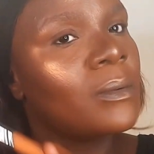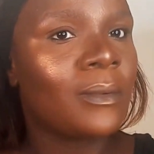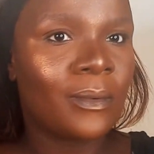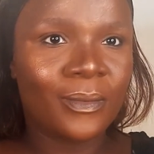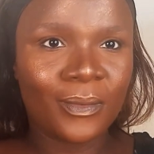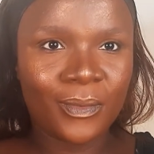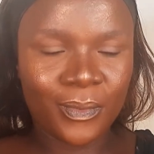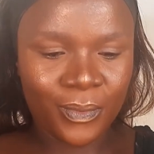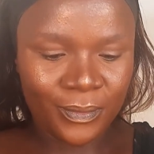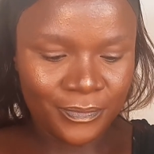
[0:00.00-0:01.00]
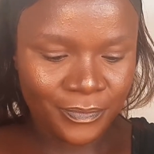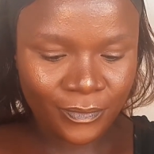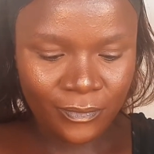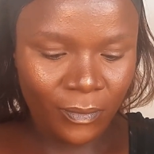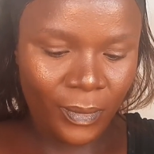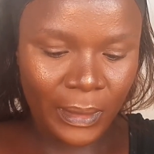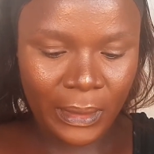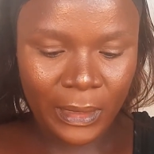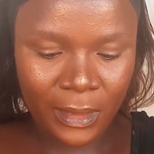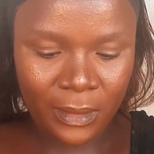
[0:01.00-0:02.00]
You know, it's a soft
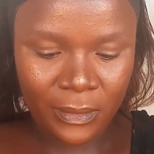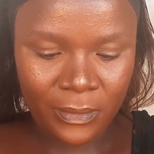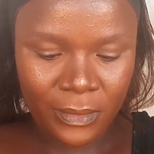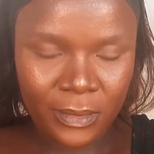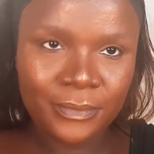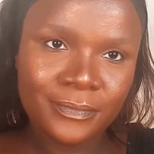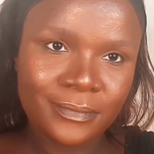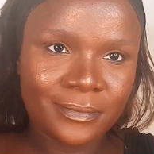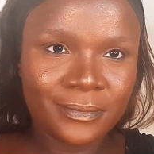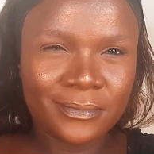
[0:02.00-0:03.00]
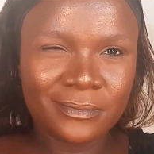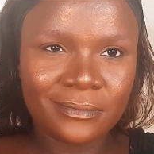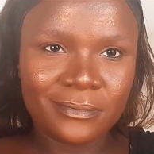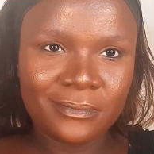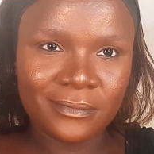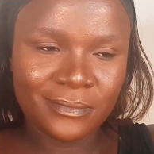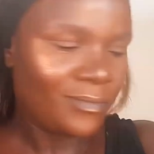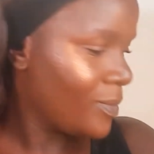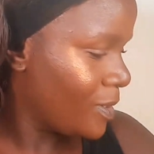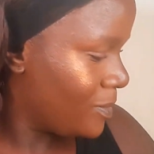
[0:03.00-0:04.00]
glam after all. Like, we want to be some
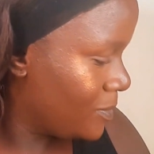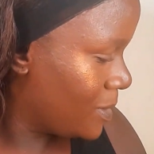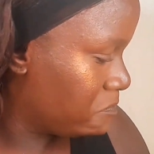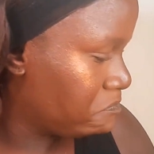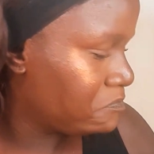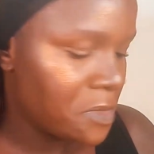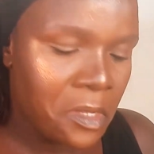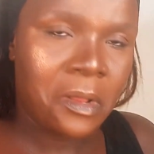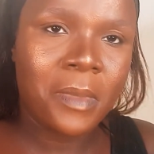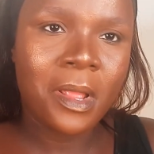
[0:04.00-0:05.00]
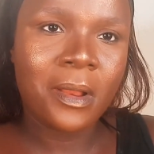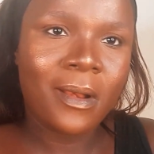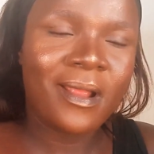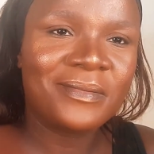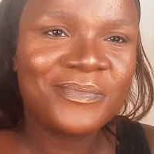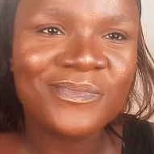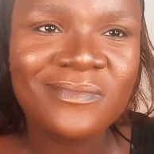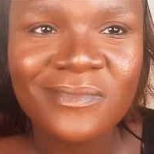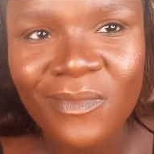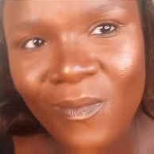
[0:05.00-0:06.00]
glowy, bronzy
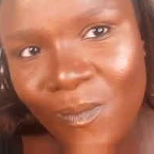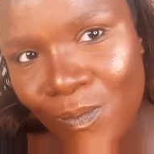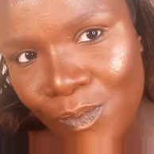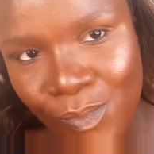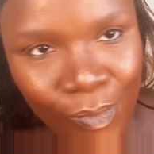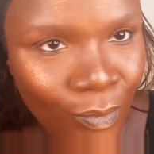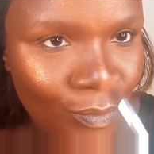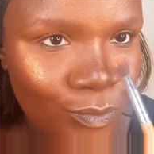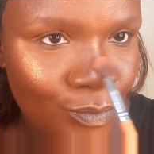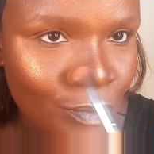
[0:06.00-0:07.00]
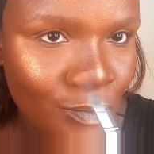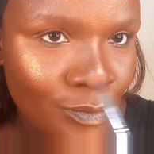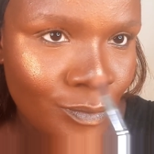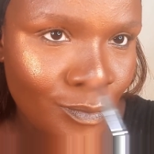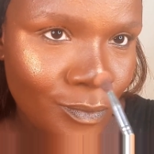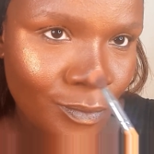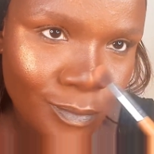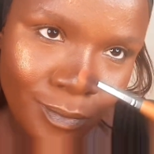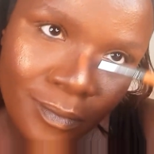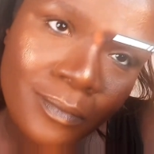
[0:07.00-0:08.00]
goddess, right? Can't remember what
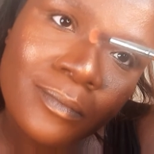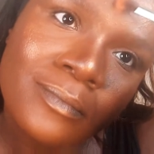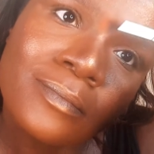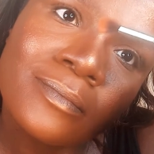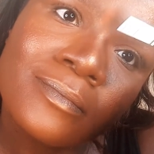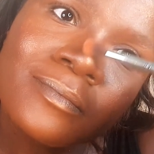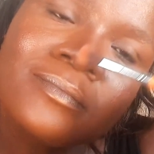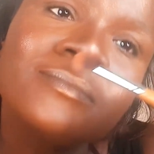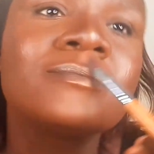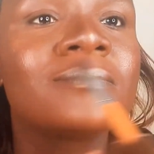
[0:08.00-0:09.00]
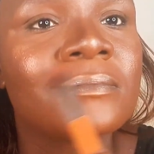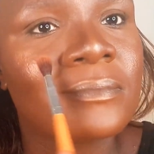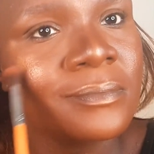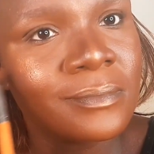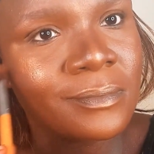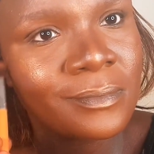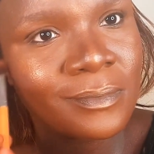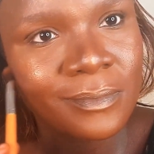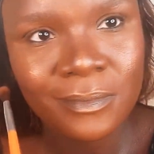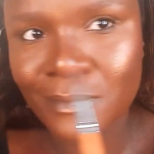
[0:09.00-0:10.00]
music I'm listening to, but trust me guys,
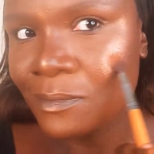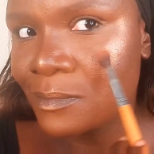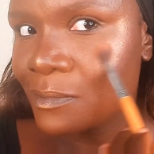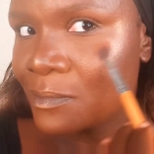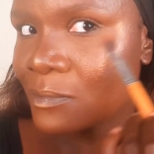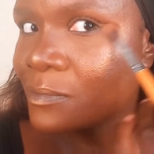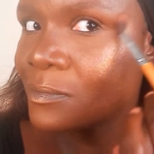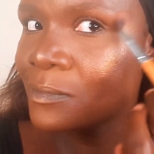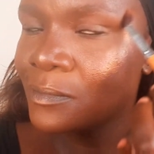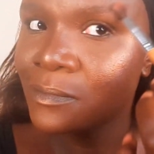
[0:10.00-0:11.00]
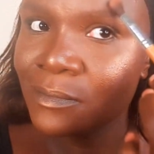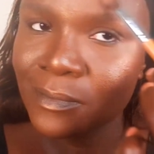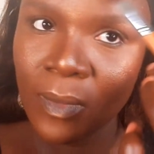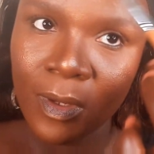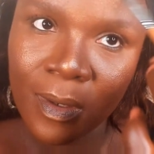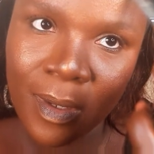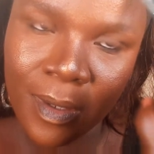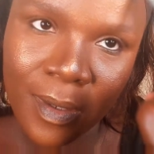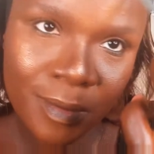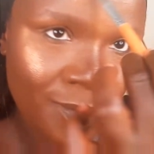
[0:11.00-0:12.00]
I'm grooving, I'm jiving
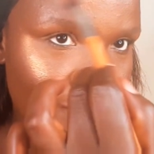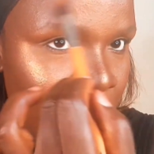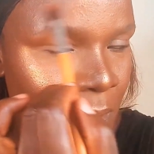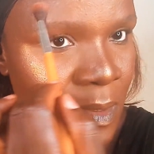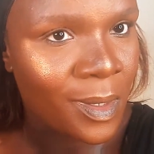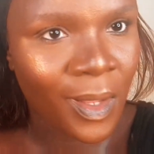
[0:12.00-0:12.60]
while I do this makeup.